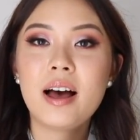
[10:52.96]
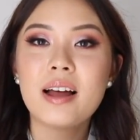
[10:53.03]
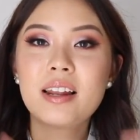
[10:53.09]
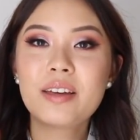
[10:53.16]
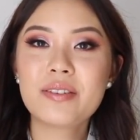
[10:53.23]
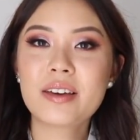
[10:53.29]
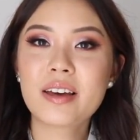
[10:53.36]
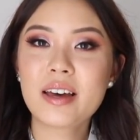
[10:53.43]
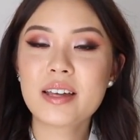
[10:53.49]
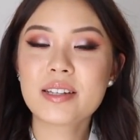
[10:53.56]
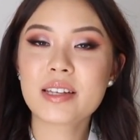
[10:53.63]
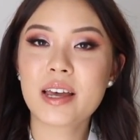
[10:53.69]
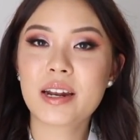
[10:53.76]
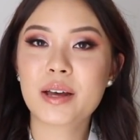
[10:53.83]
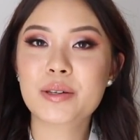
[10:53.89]
I love you
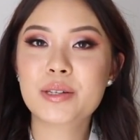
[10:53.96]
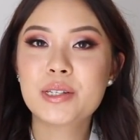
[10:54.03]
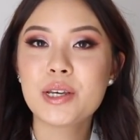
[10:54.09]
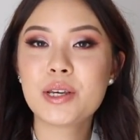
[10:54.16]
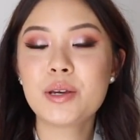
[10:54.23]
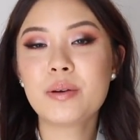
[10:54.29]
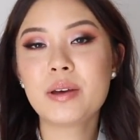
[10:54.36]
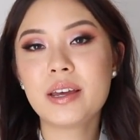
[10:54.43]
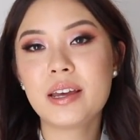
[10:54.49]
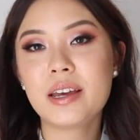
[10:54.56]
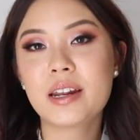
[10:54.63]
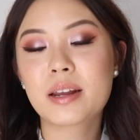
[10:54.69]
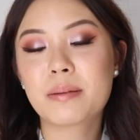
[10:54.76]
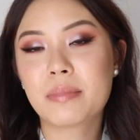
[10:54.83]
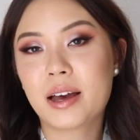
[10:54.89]
guys, and I'll see you
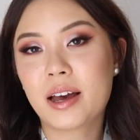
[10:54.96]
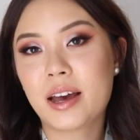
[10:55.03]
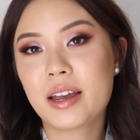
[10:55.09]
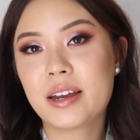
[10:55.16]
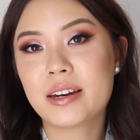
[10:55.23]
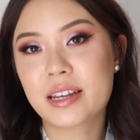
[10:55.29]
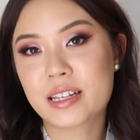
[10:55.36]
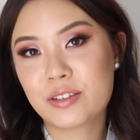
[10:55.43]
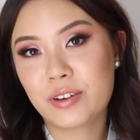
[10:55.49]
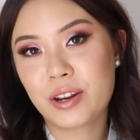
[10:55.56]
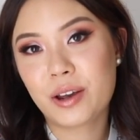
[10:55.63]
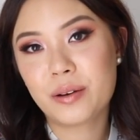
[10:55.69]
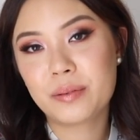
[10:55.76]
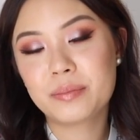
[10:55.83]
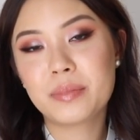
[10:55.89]
in my next
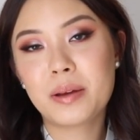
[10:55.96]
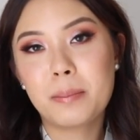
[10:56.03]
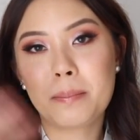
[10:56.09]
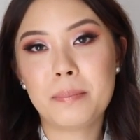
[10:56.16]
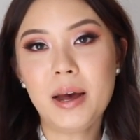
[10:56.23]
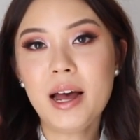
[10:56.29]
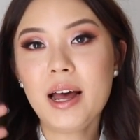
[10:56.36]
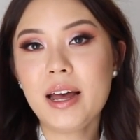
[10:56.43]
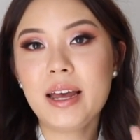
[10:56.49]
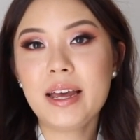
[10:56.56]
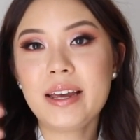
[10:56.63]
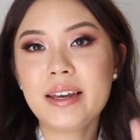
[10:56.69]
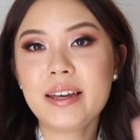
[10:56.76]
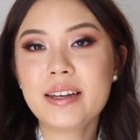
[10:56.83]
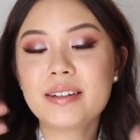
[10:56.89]
video.
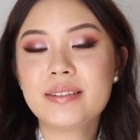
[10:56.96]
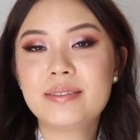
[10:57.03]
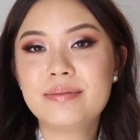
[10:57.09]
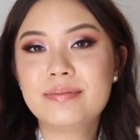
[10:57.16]
Bye!